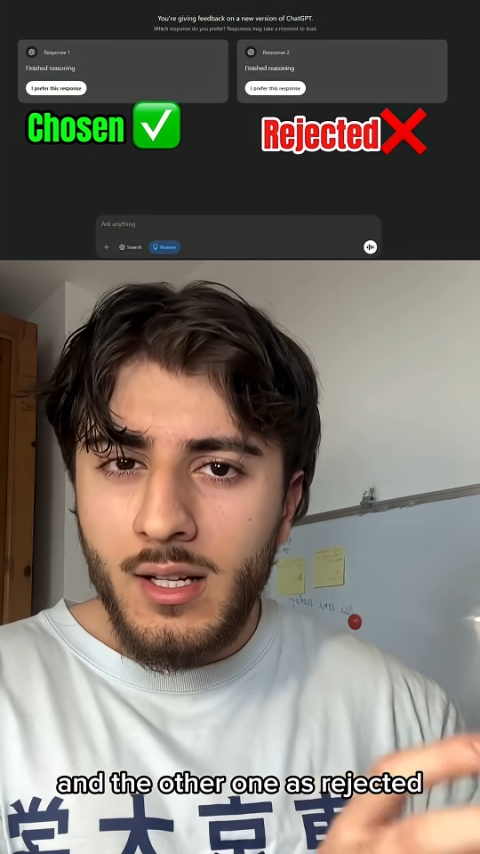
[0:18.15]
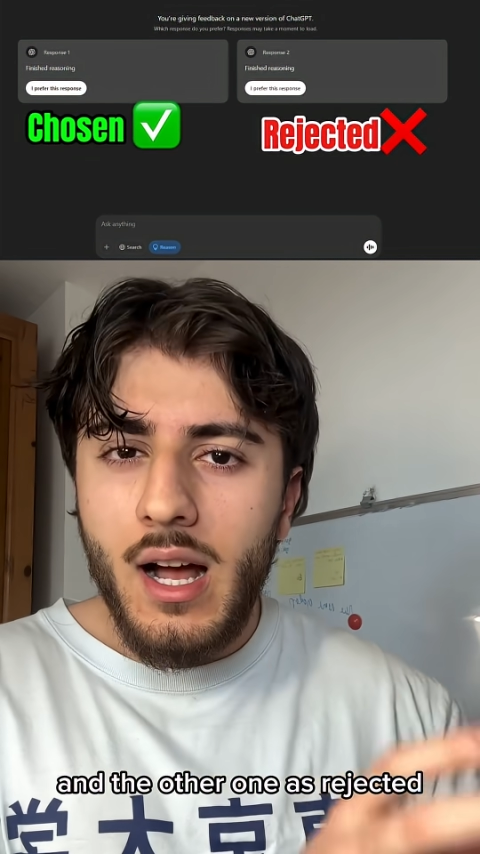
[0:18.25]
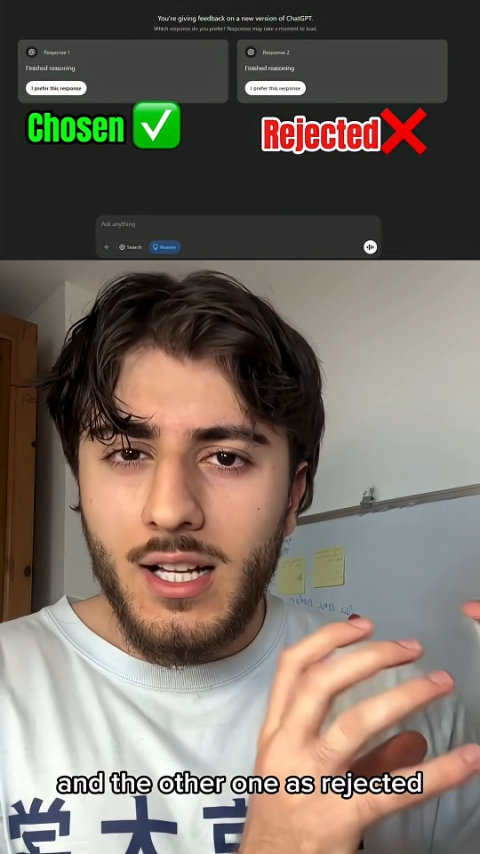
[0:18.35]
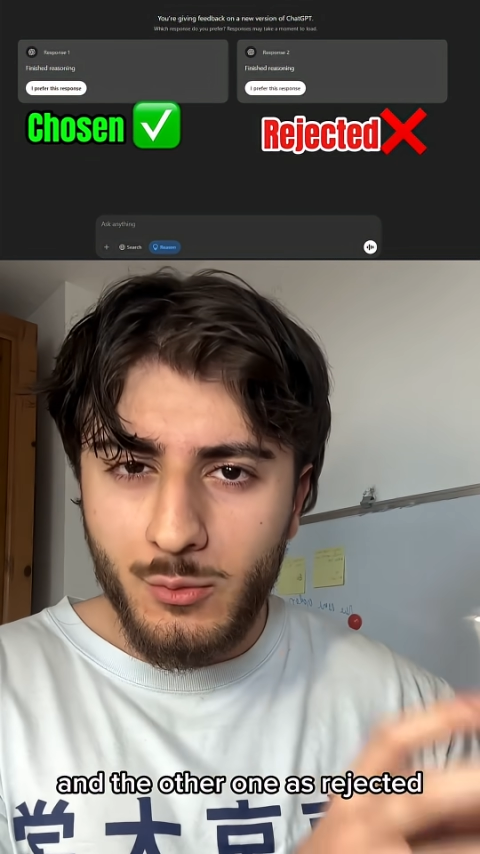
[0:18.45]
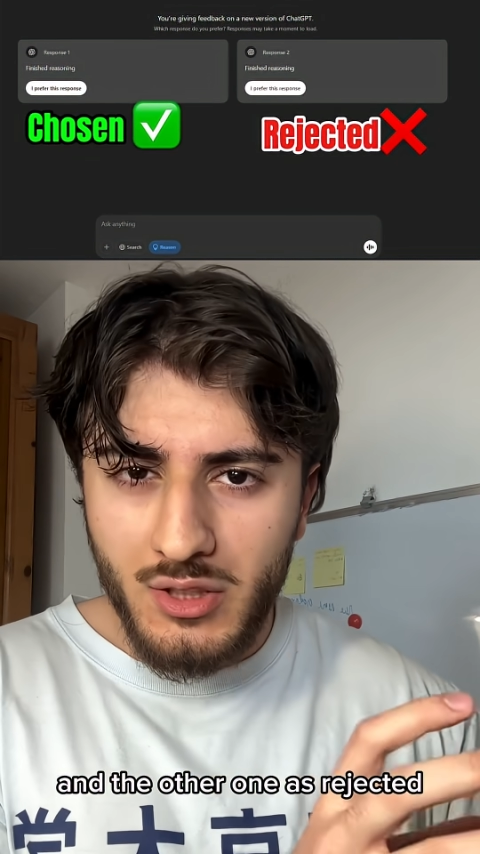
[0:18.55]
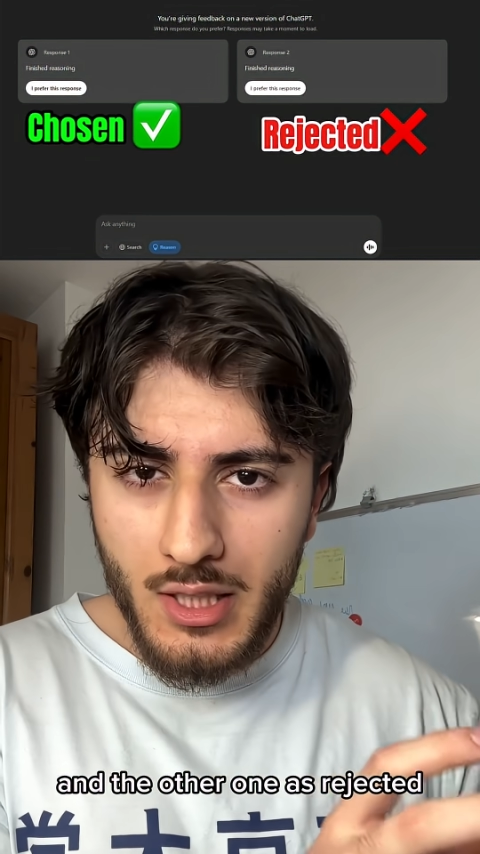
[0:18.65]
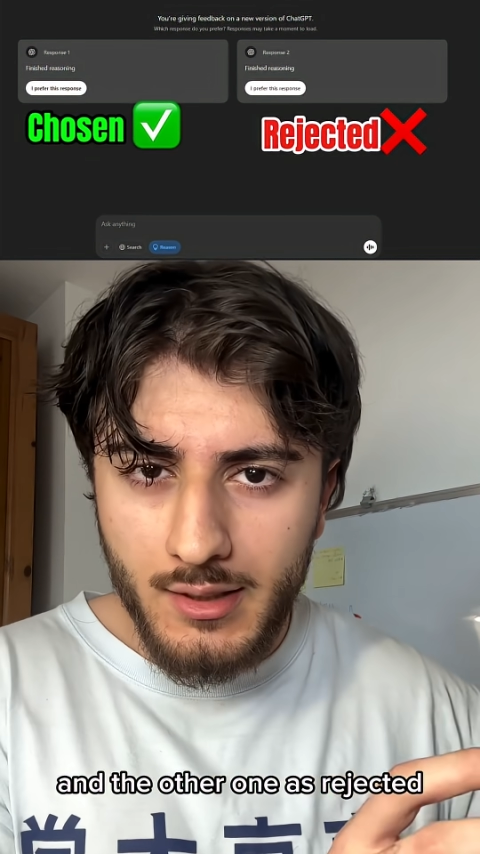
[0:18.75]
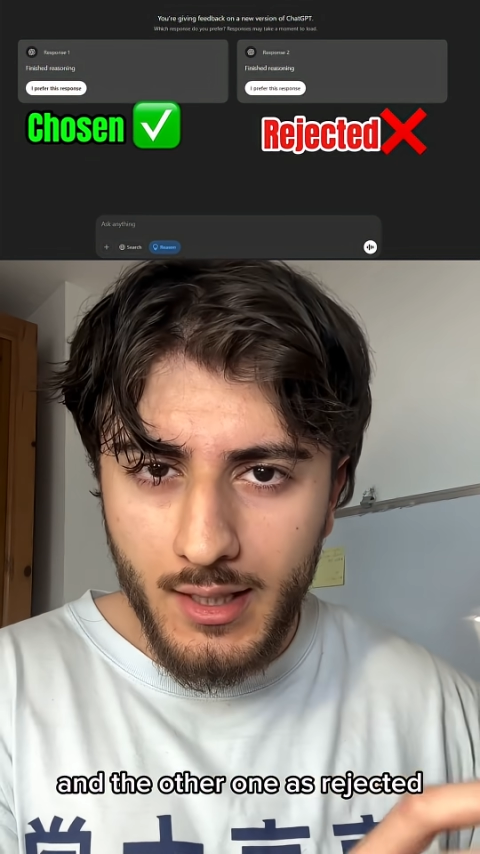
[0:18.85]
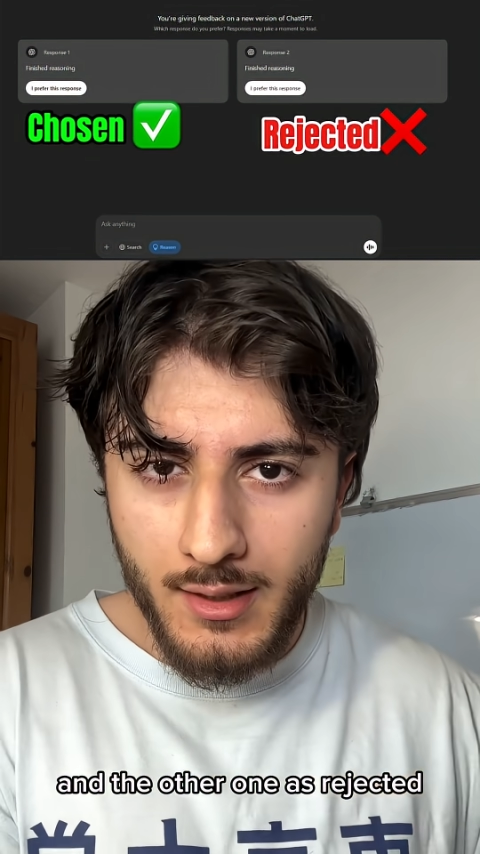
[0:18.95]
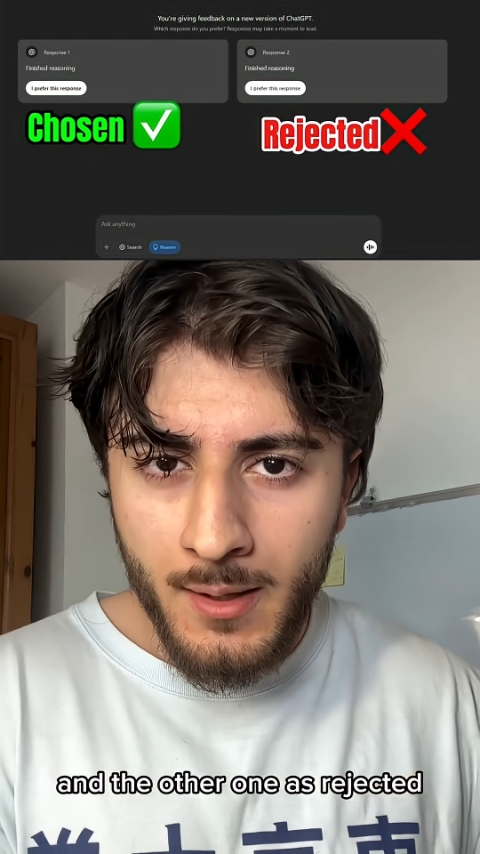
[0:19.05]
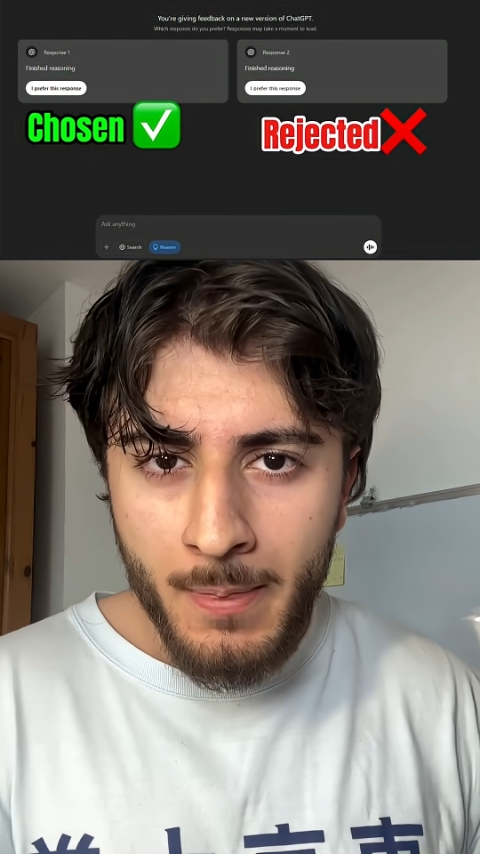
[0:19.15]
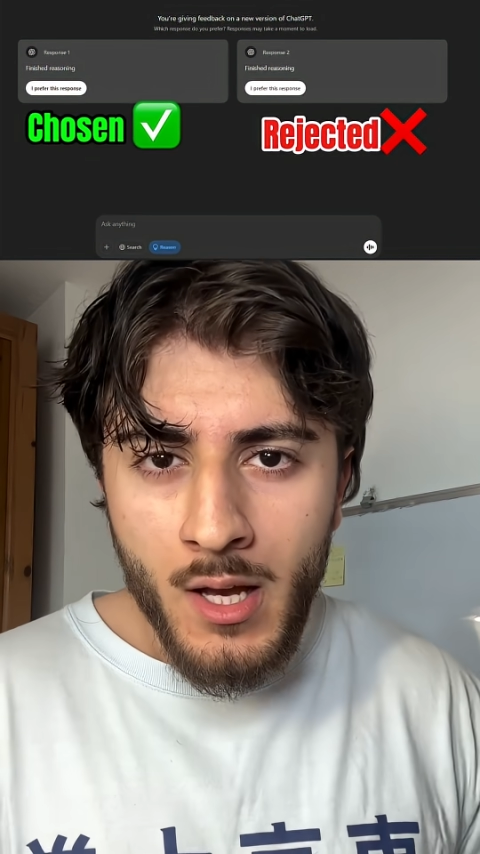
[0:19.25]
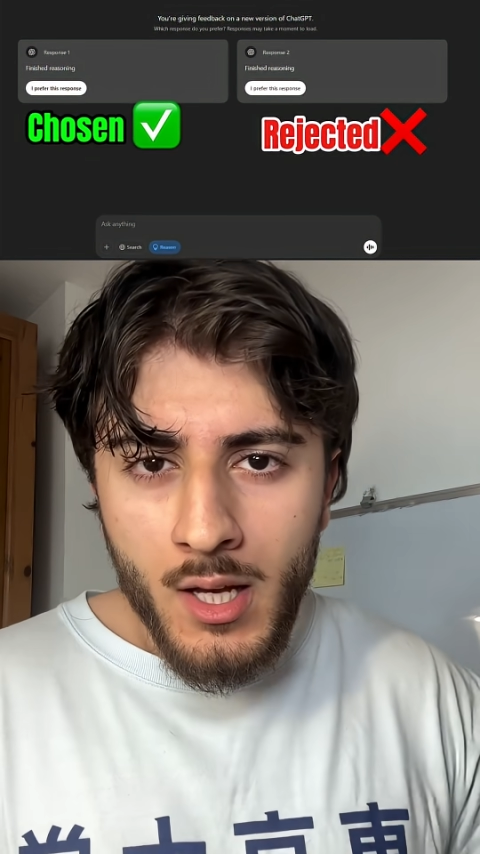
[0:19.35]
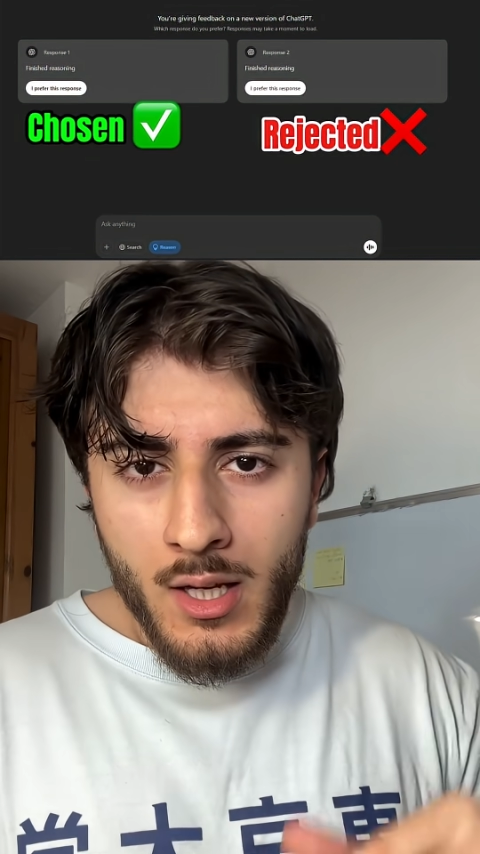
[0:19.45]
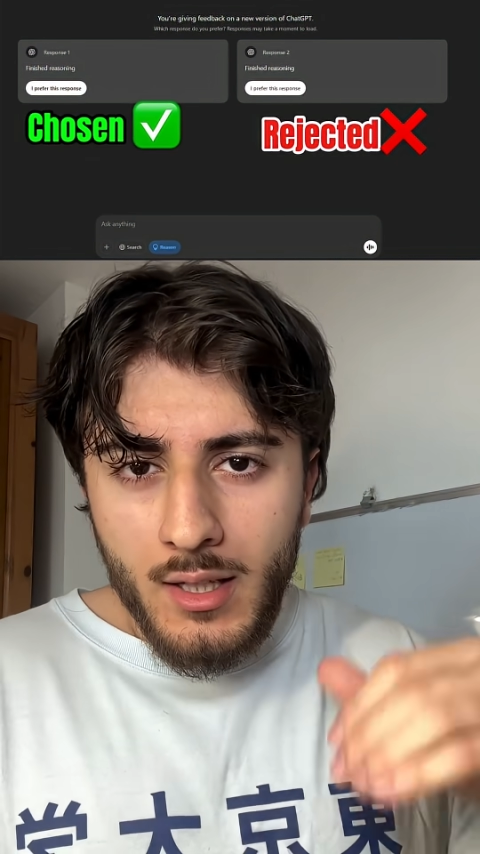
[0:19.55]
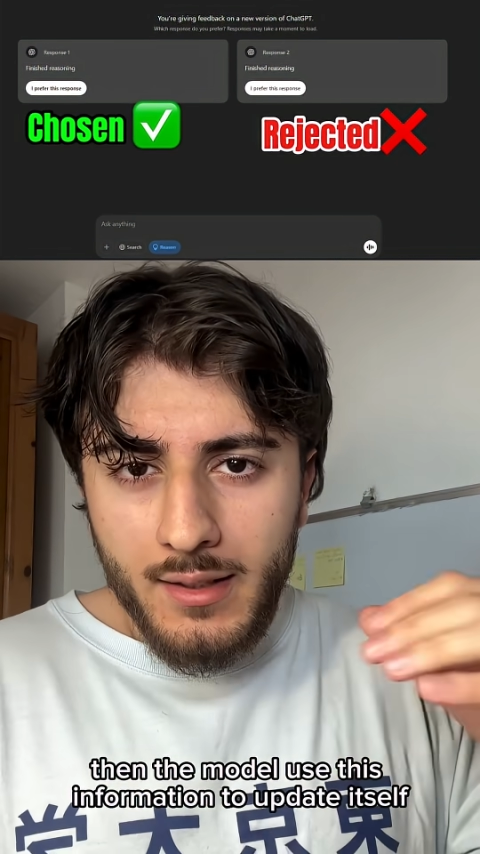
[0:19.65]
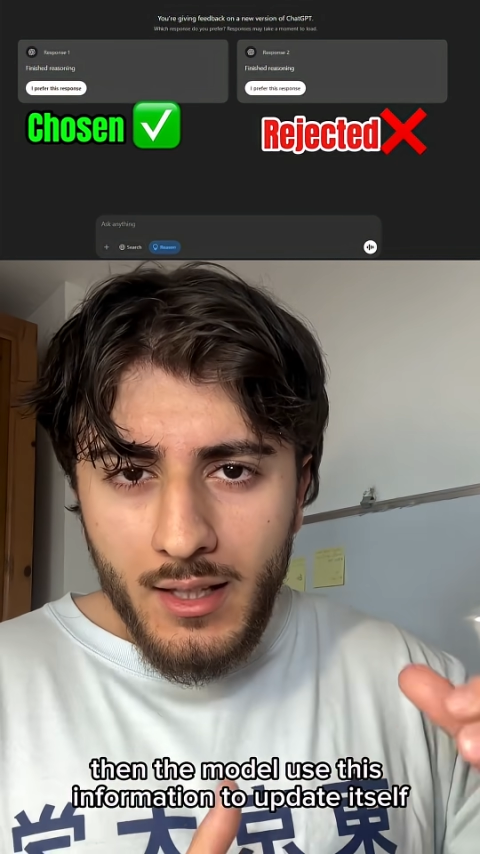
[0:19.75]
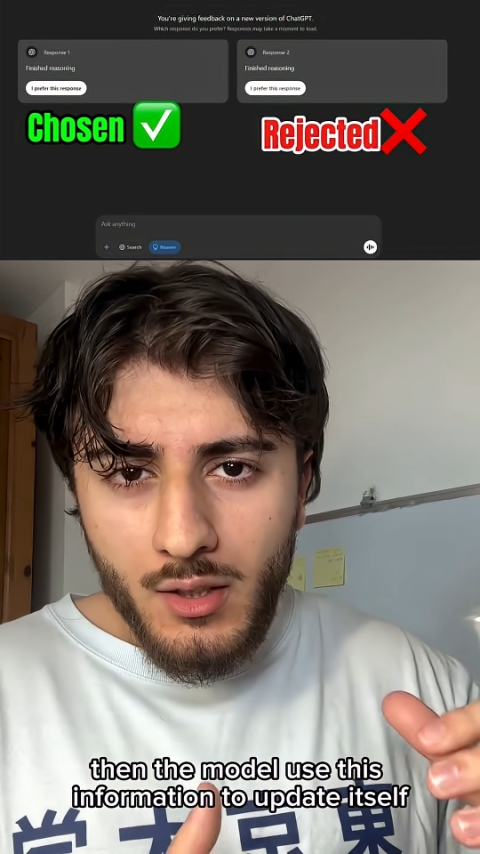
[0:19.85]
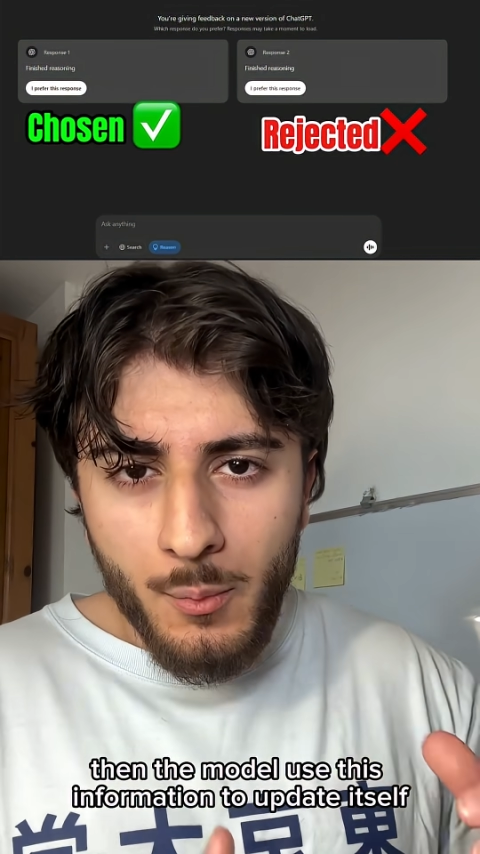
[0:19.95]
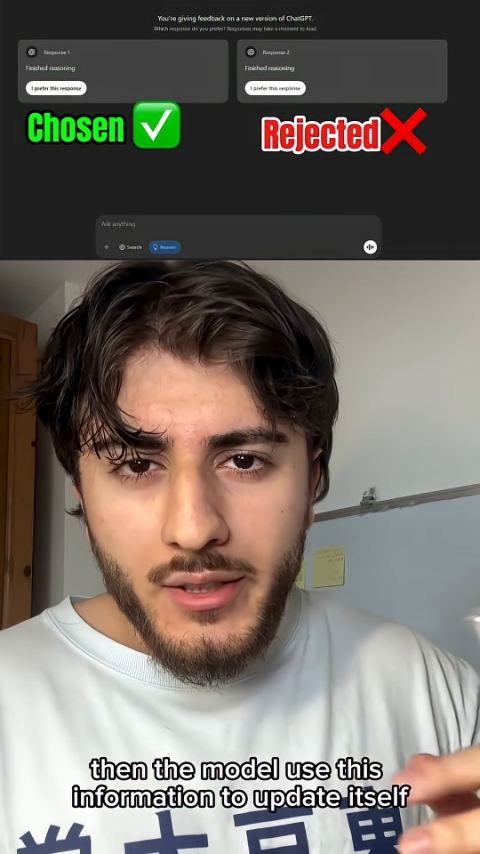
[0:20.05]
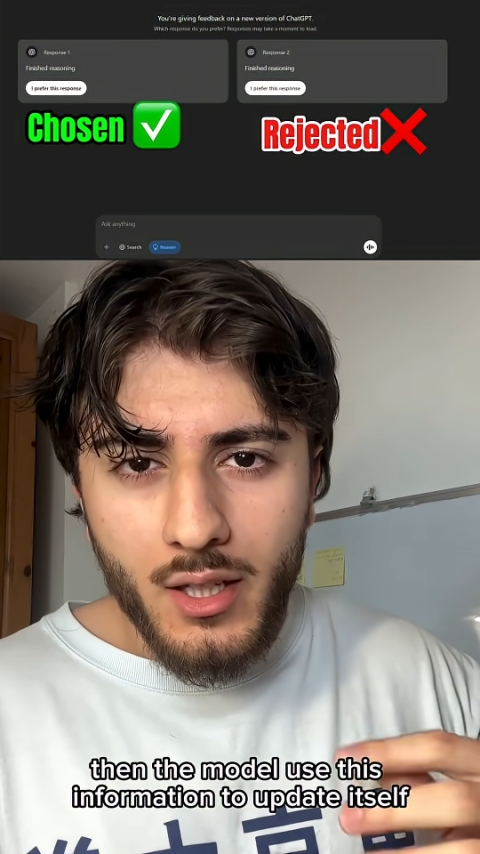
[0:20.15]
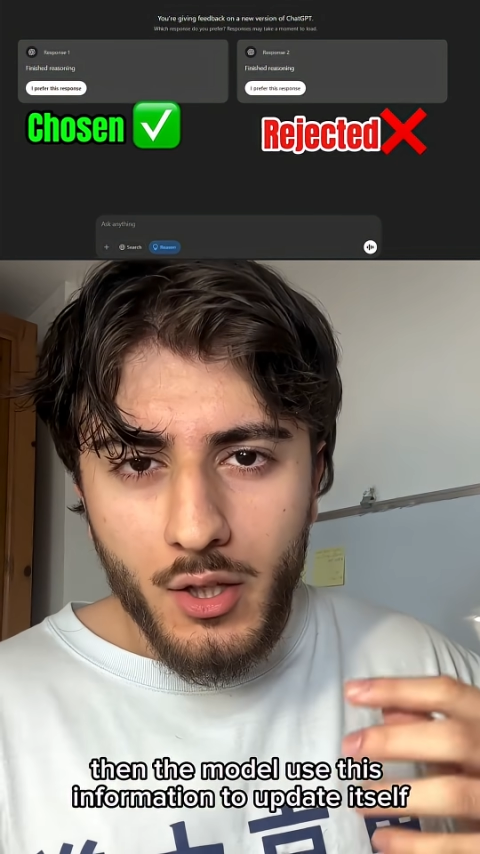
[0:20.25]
as rejected. Then the model